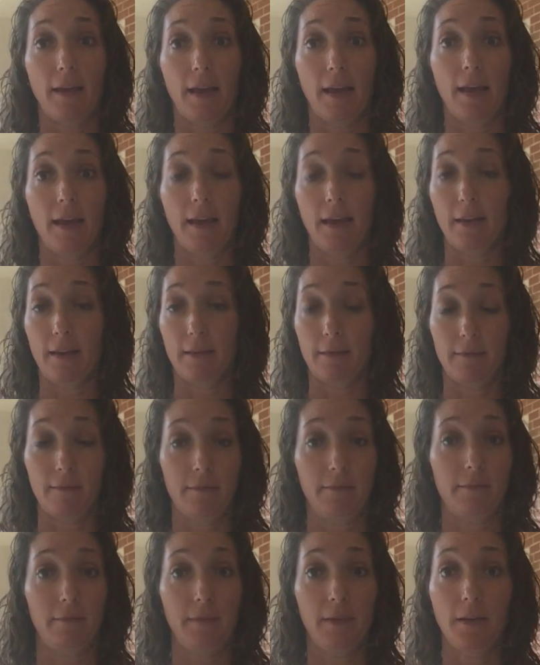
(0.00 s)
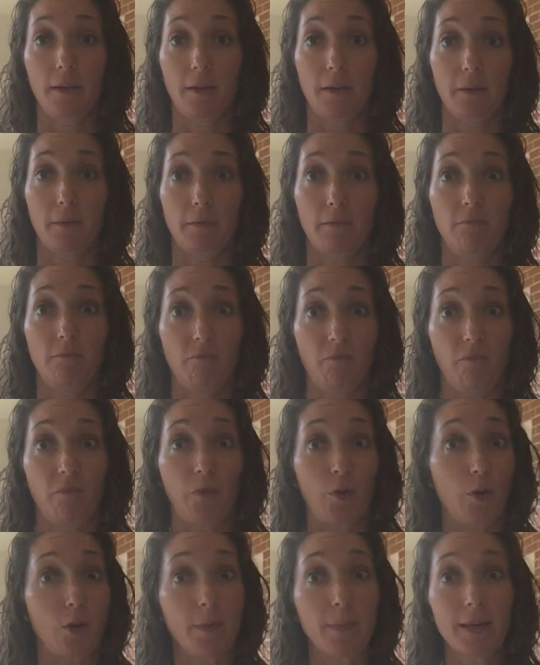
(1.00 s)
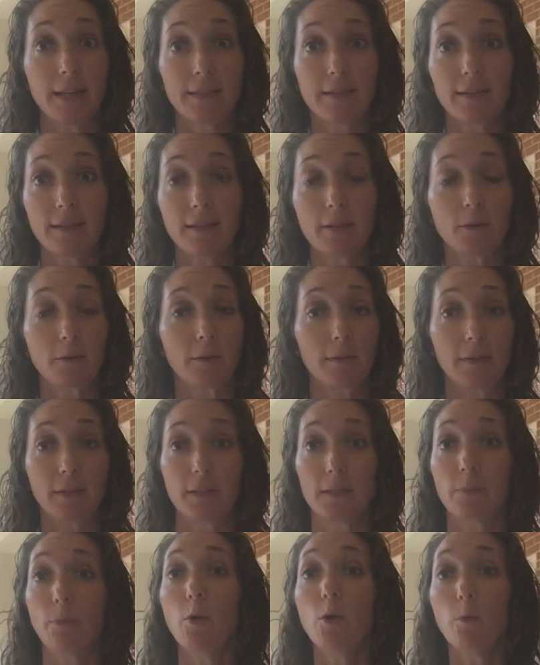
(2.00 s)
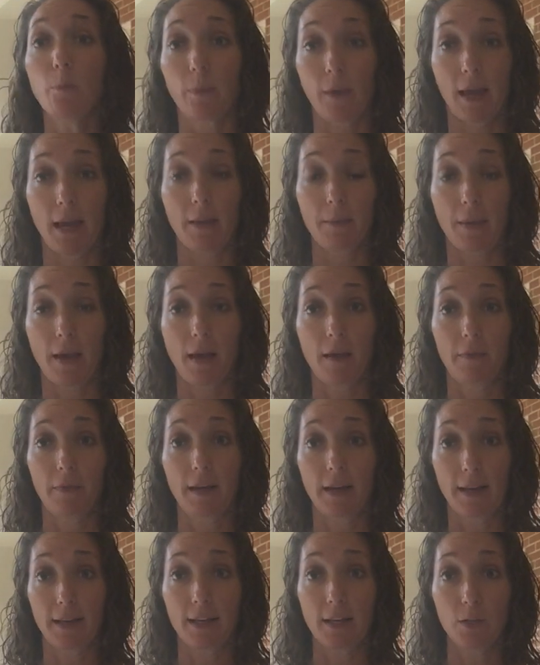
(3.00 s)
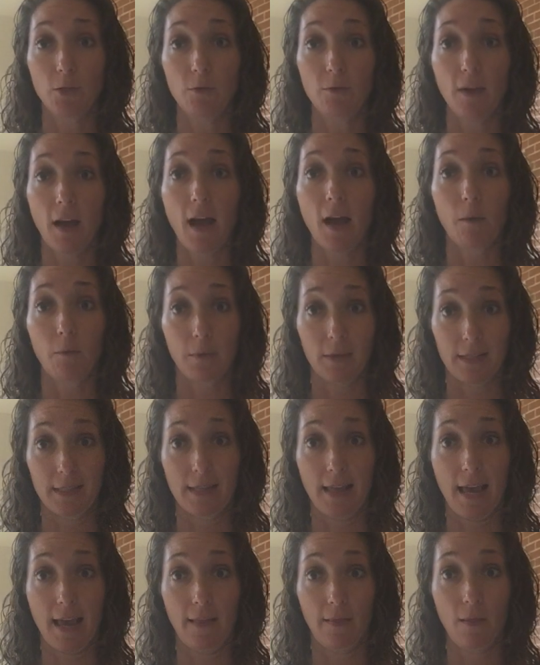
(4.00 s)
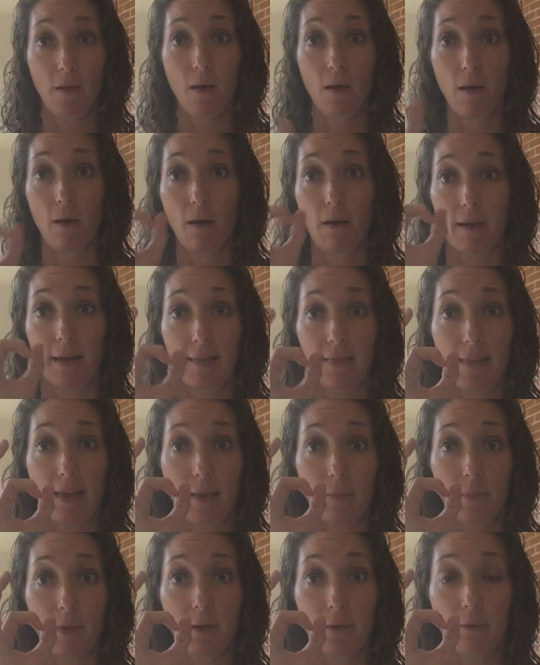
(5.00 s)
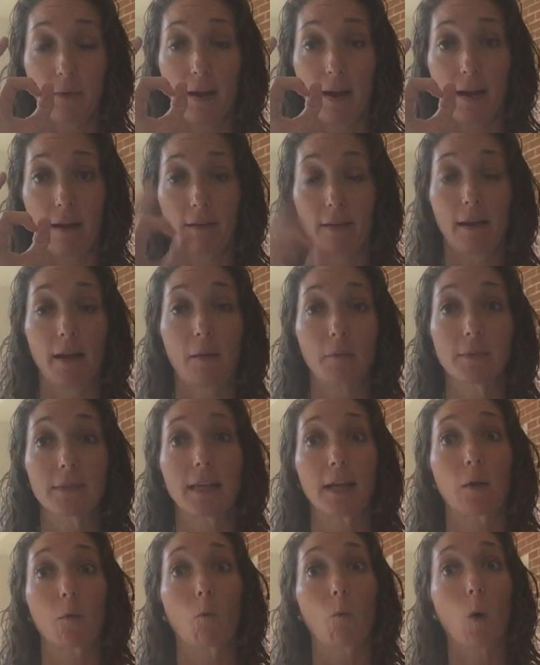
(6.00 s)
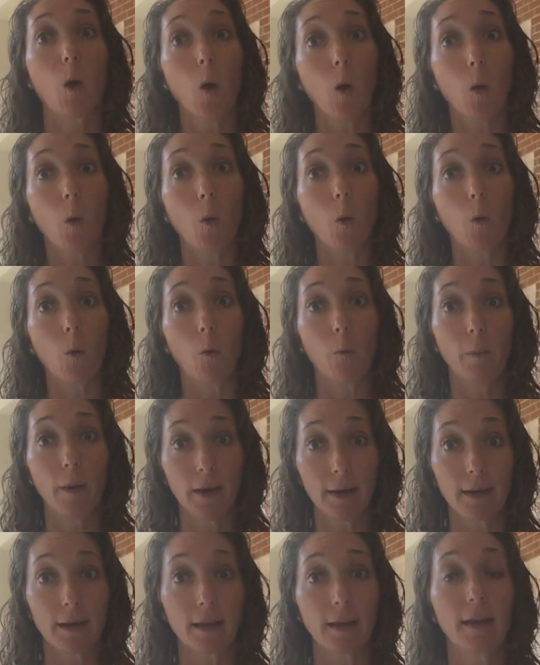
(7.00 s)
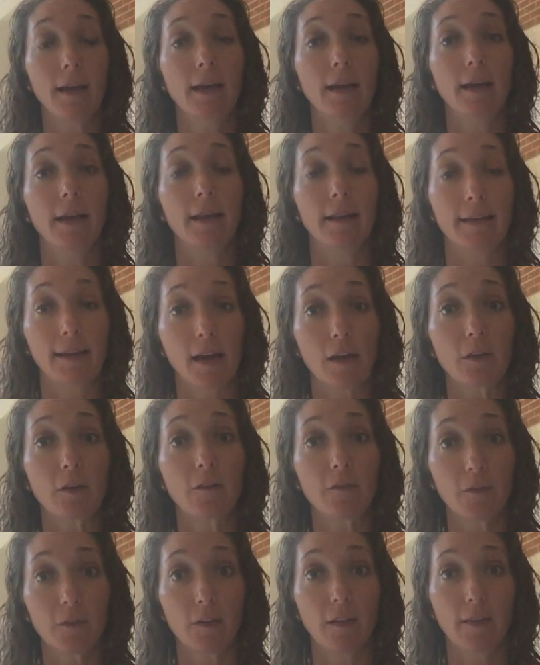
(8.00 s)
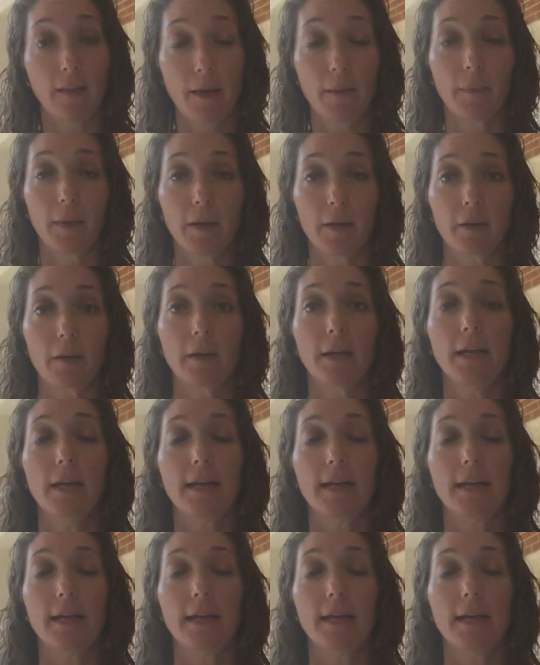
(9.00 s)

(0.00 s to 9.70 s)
and 30 minutes later this boot came out that, I kid you not, was that long and that big around, and I was like, whoa buddy, now you feel a lot better.